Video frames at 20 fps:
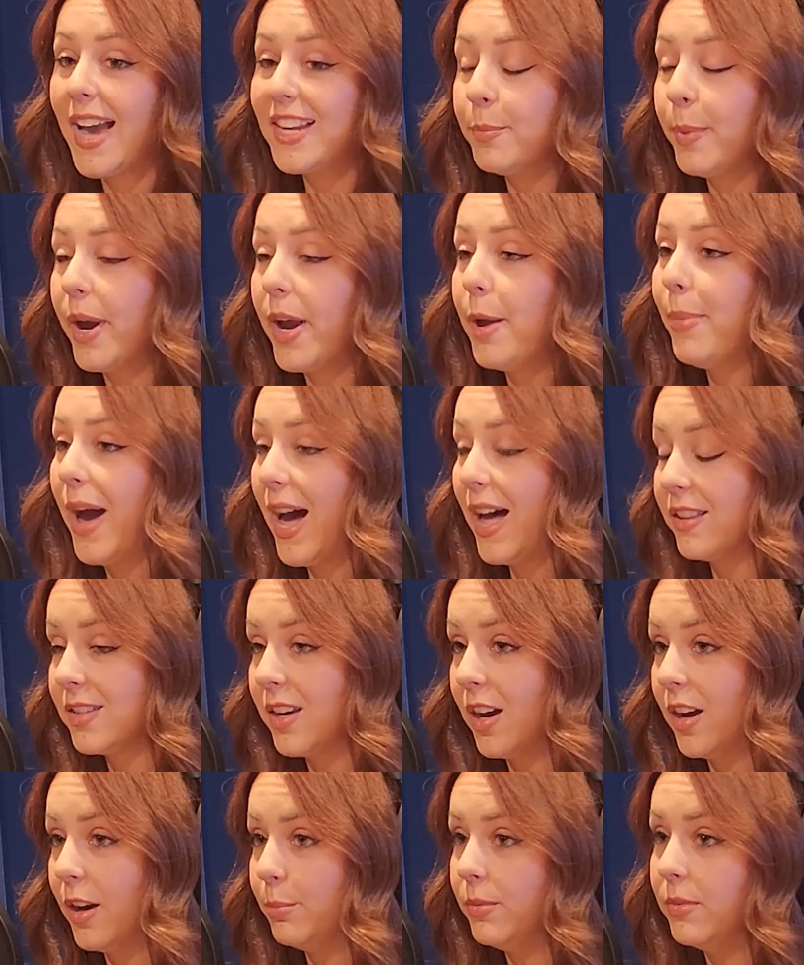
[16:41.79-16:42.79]
I had to buy a
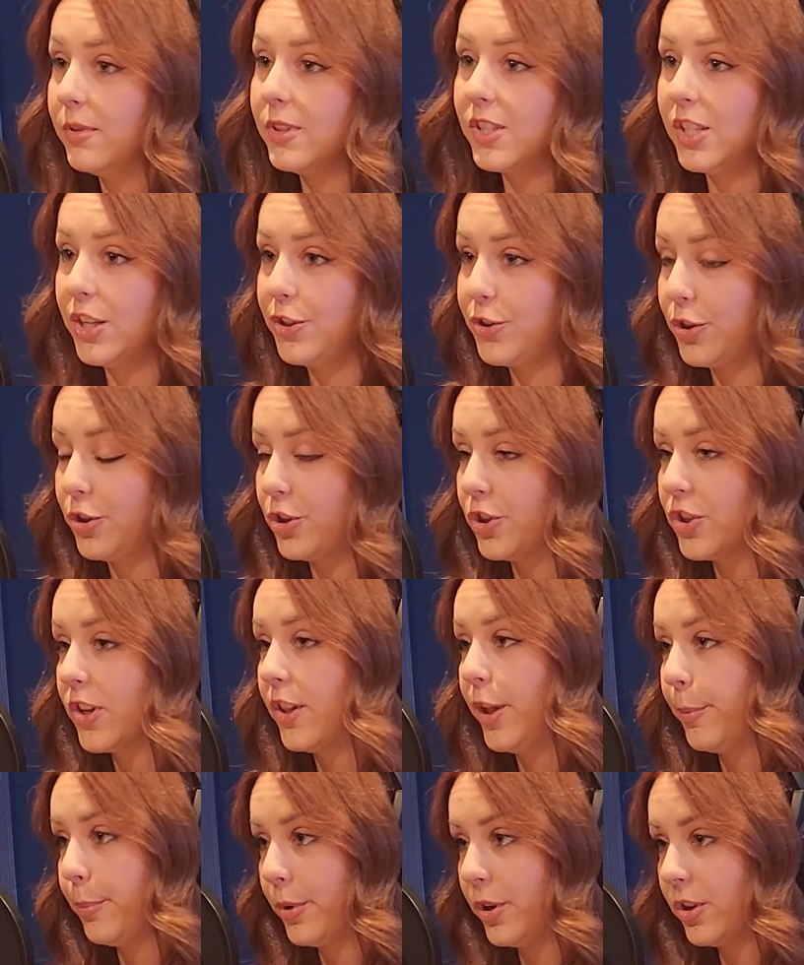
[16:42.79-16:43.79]
bathtub, scissors,
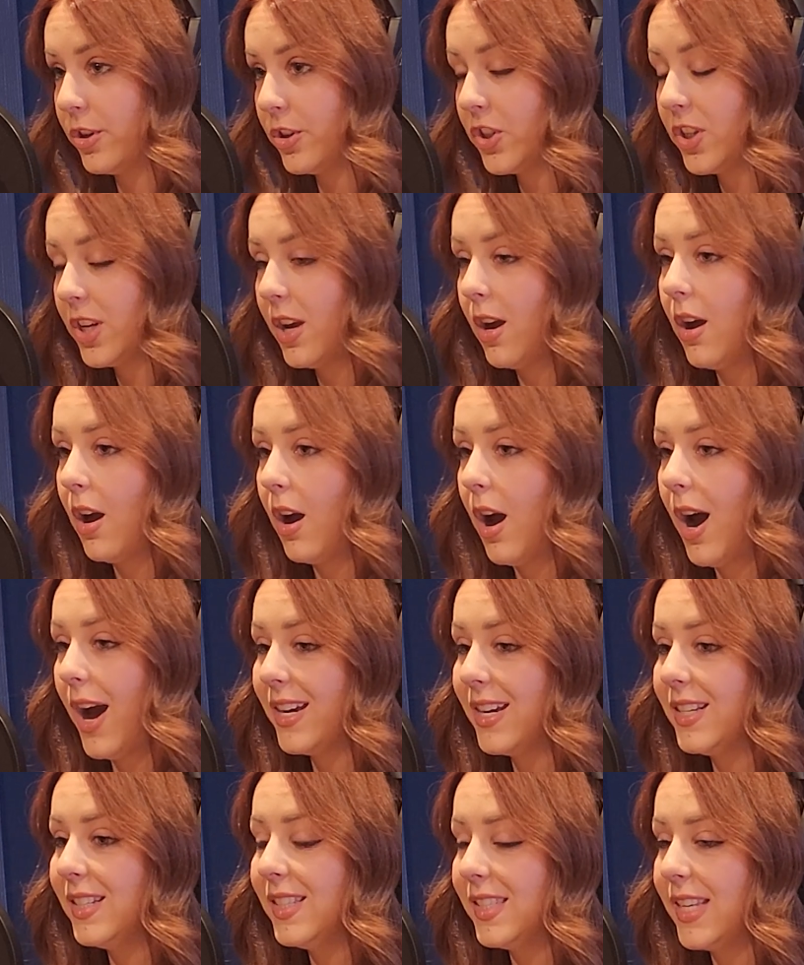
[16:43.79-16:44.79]
clippers.
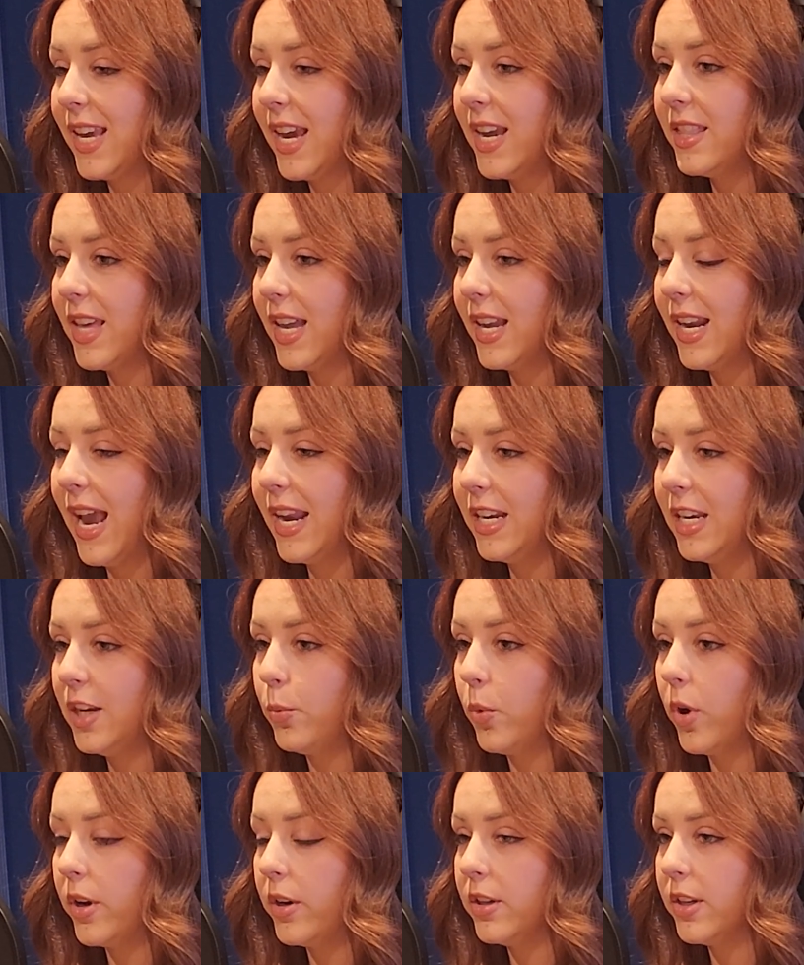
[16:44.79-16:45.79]
I could say that
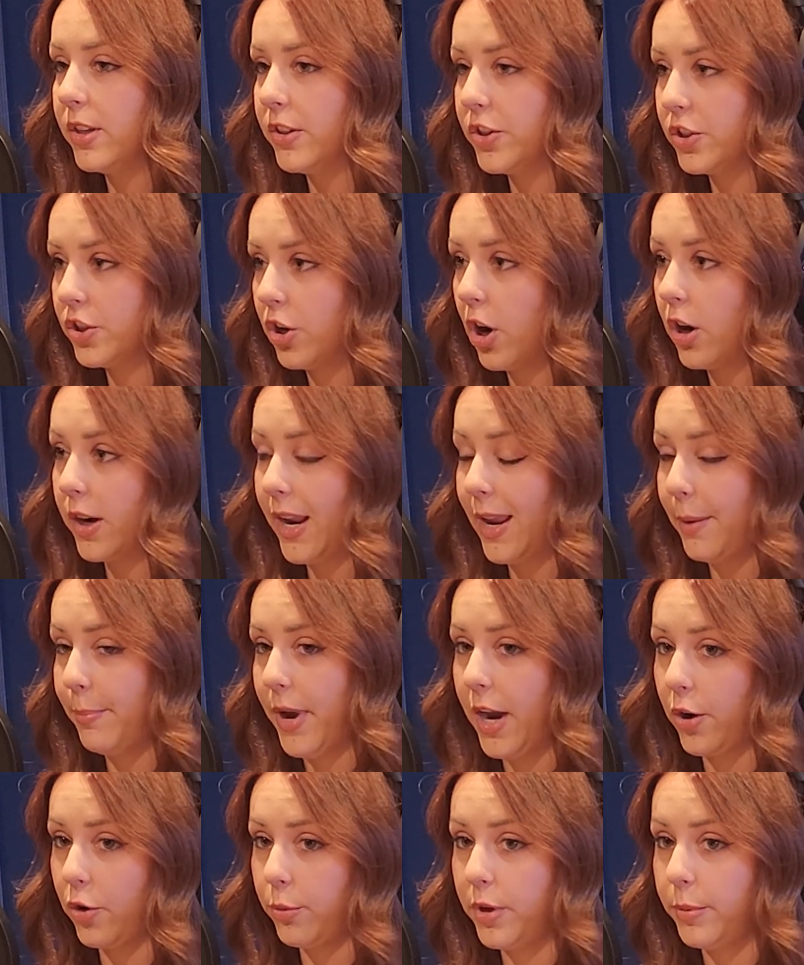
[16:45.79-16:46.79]
anyone could start a
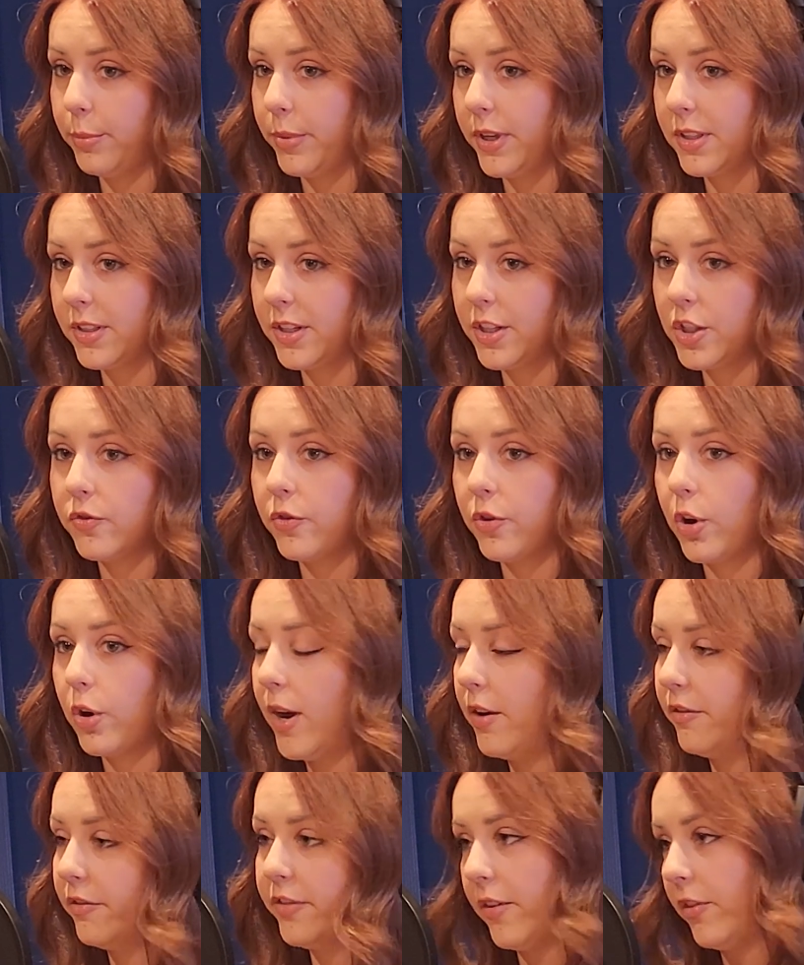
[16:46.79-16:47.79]
pet grooming business for
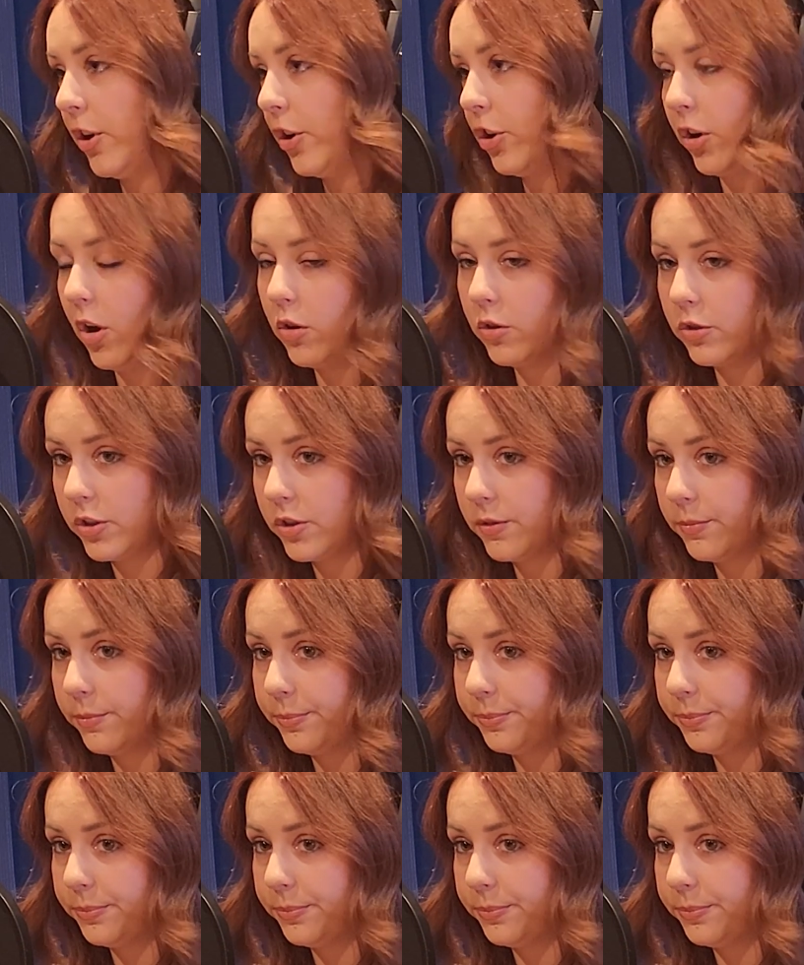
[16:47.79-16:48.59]
around $500.